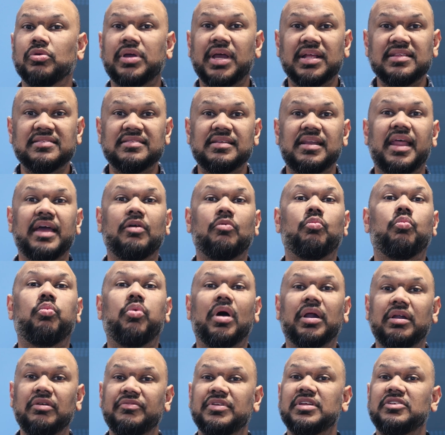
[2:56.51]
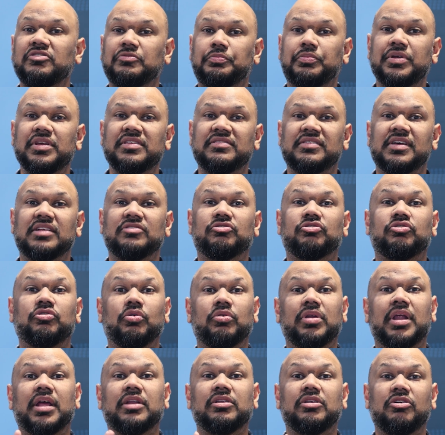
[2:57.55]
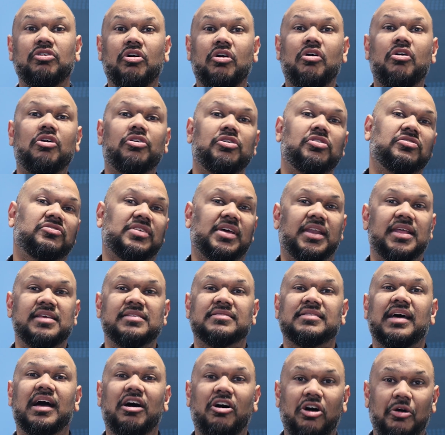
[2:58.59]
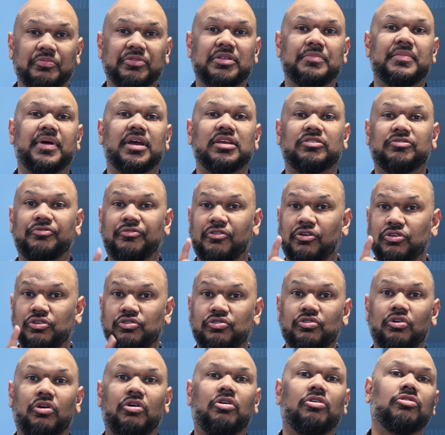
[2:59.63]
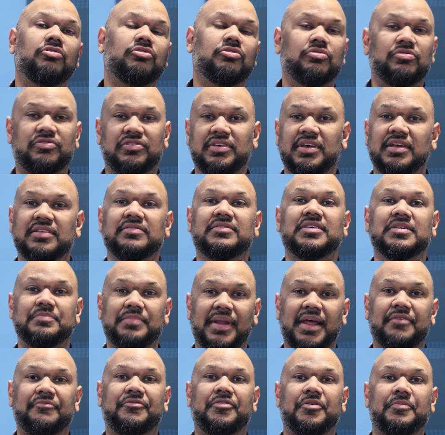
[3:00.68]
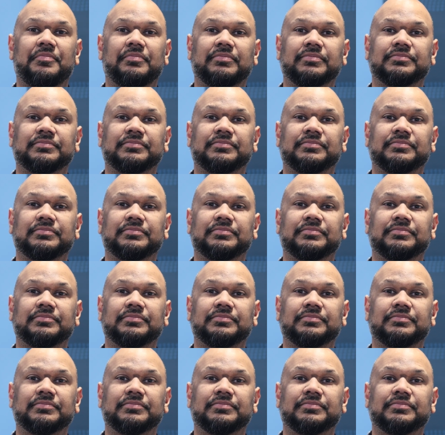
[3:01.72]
can select one of these presets so that your audio settings are optimized for your UCNC platform.